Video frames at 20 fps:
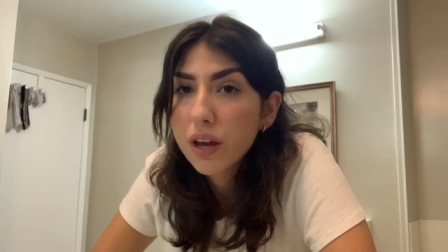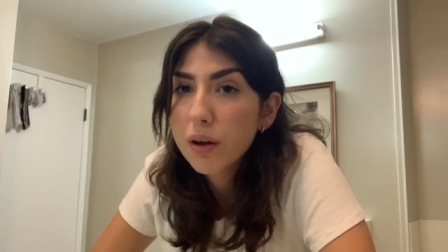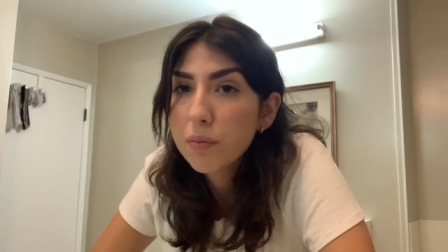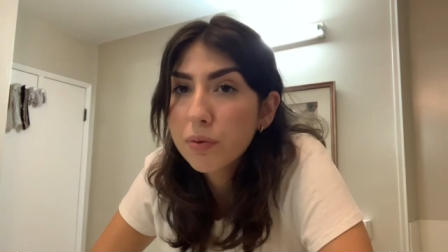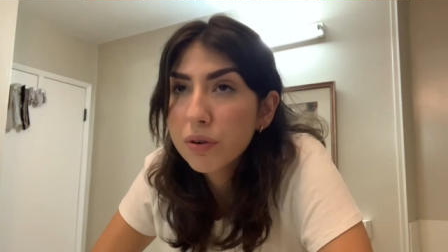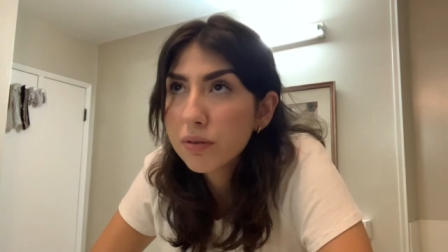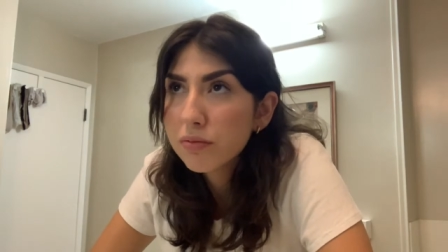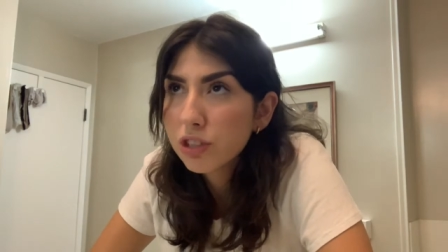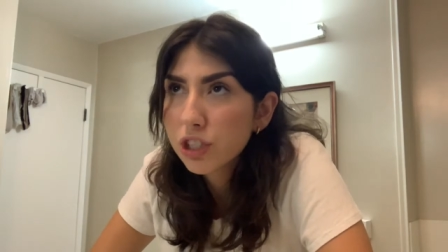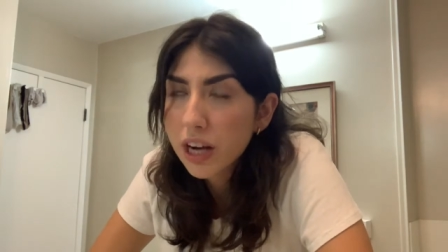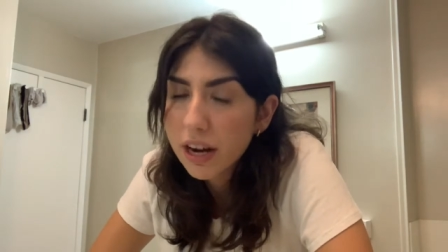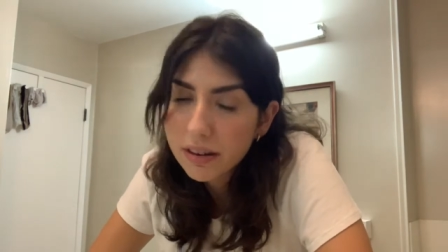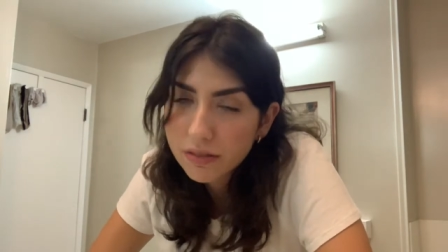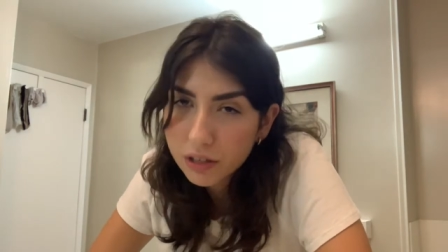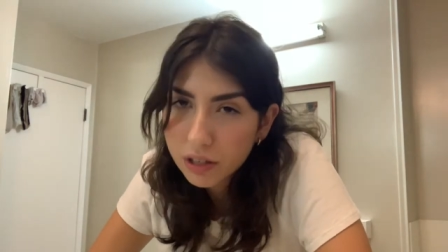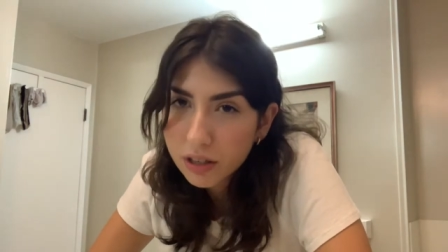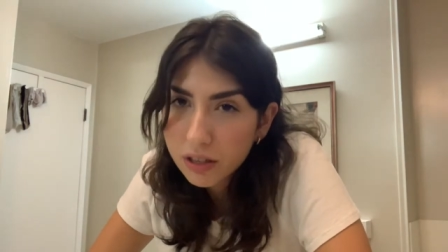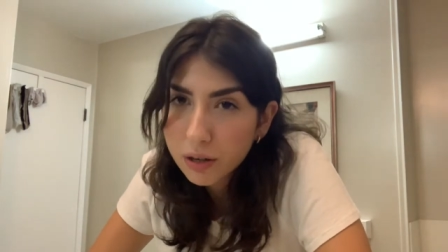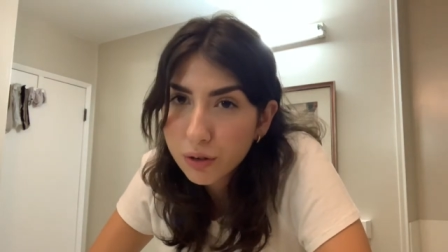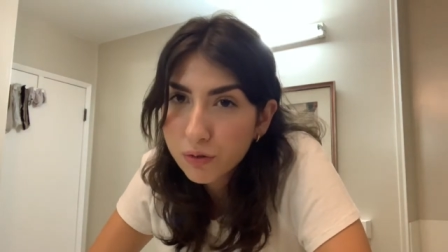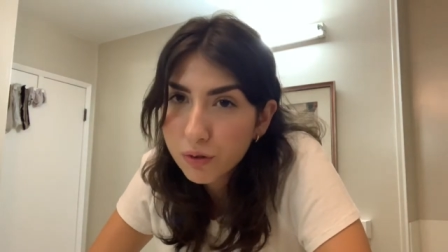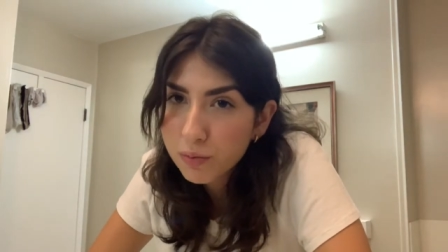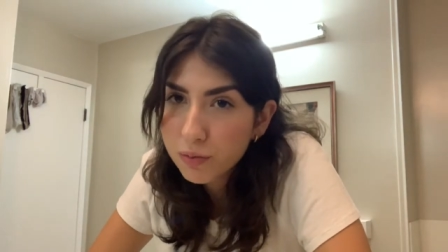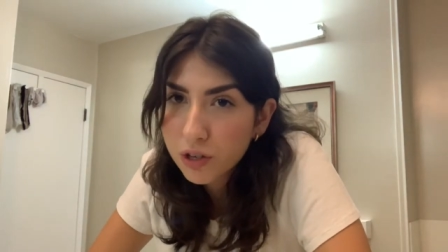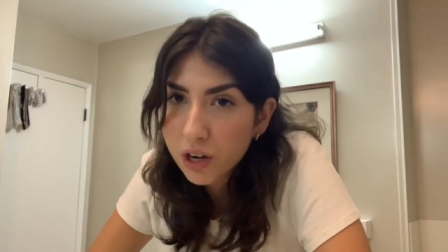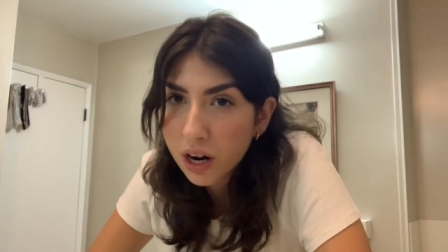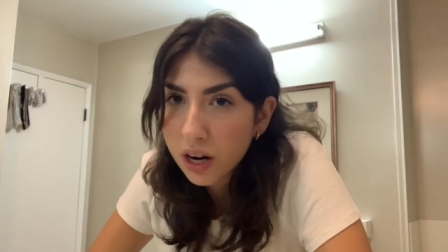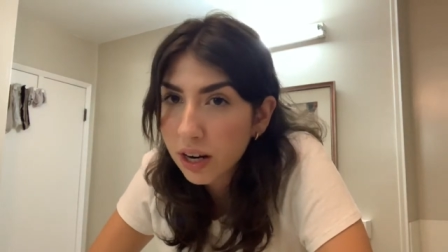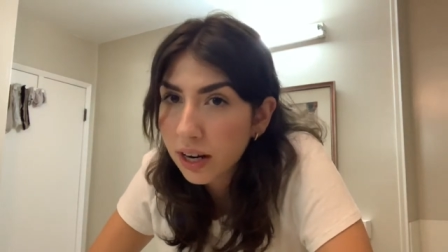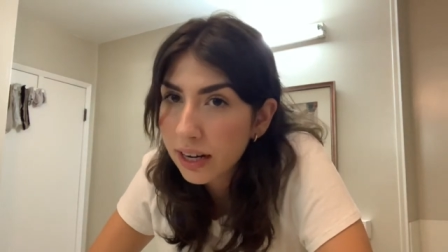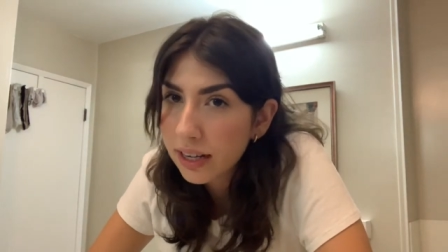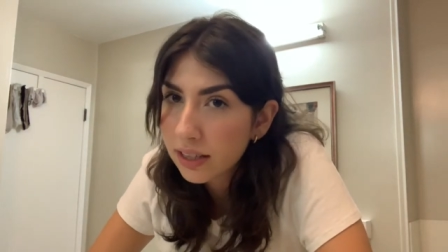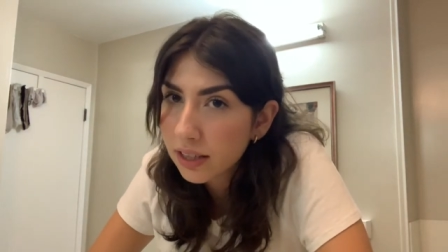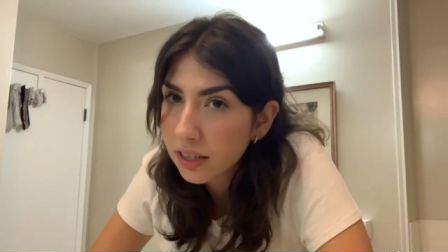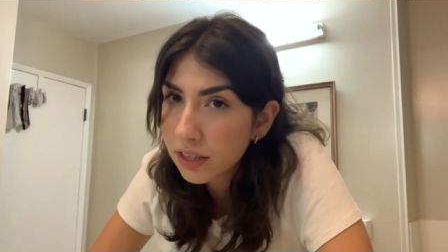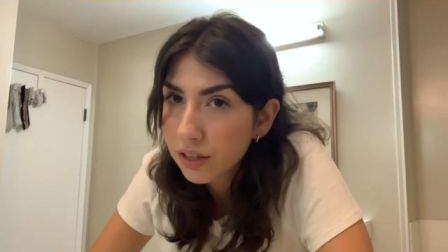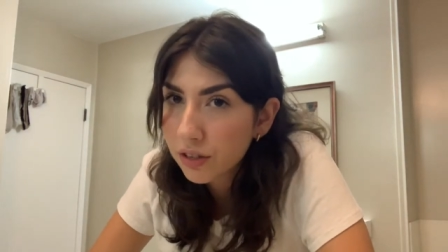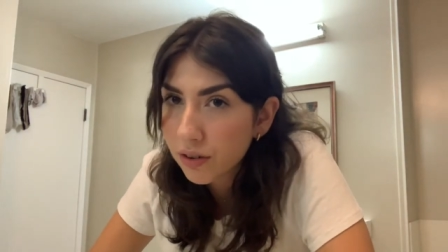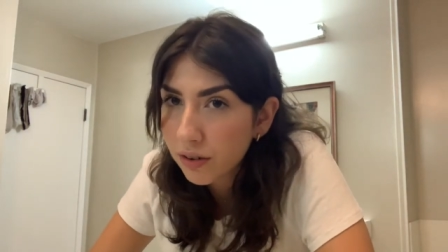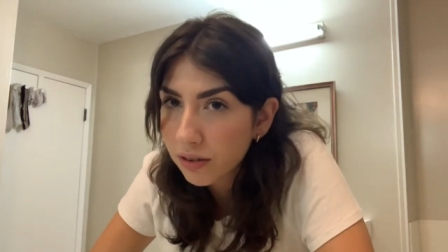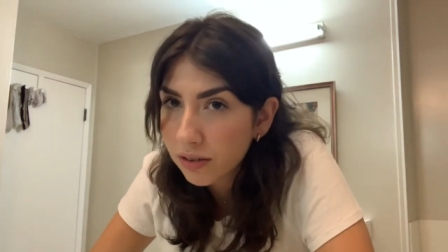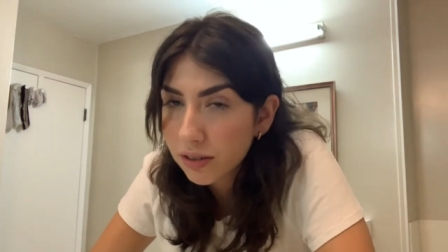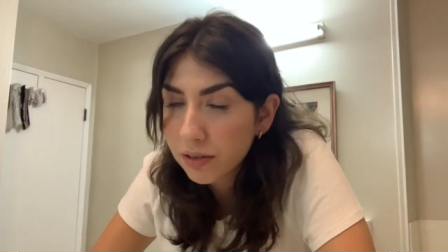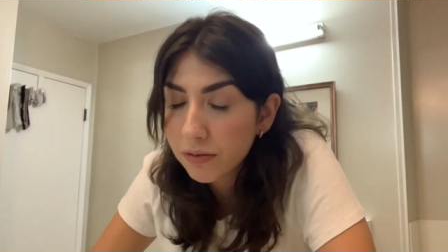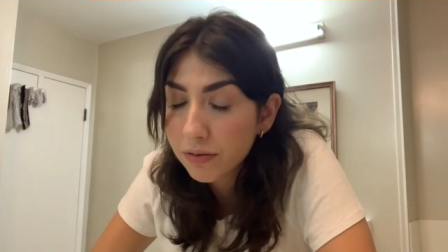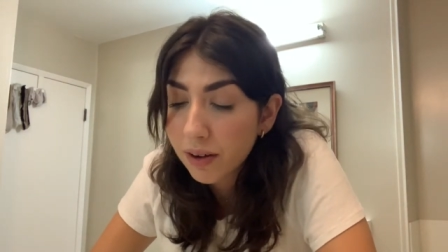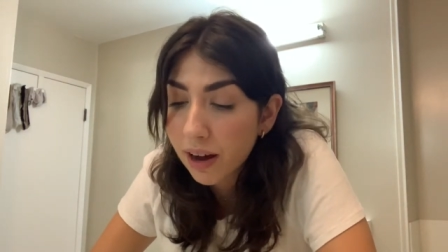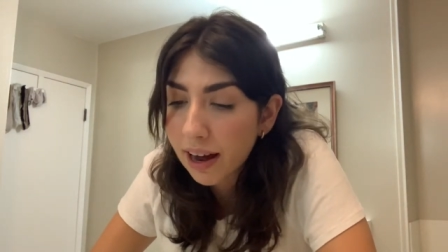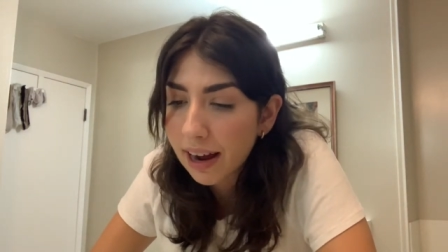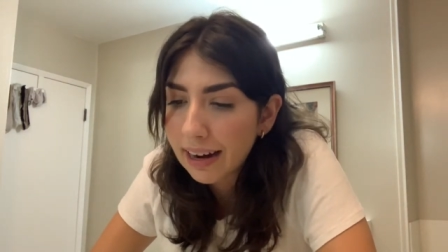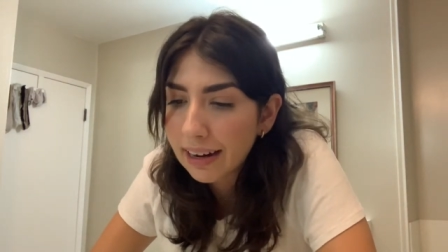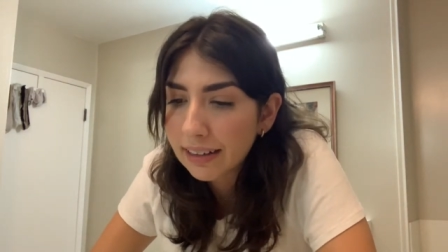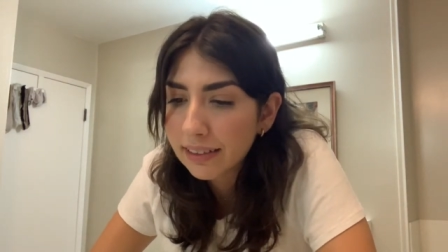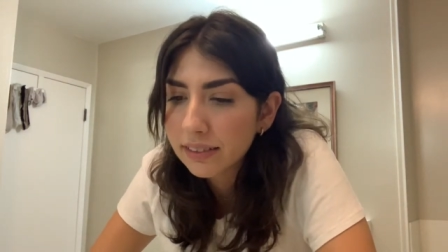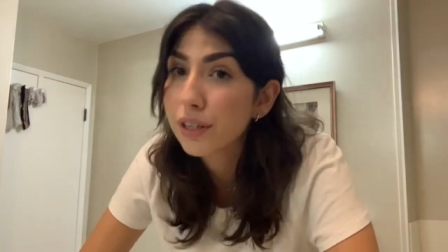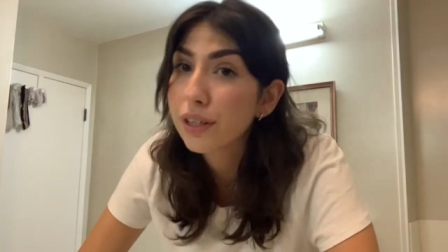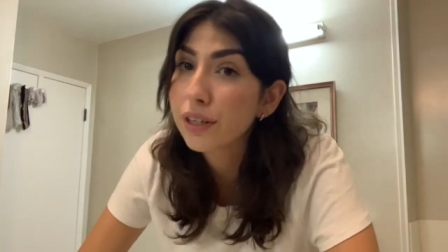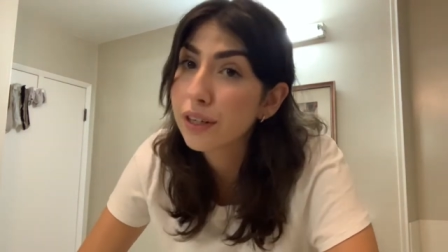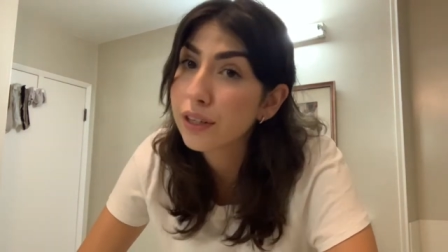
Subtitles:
pretty much everything from Target that you can find.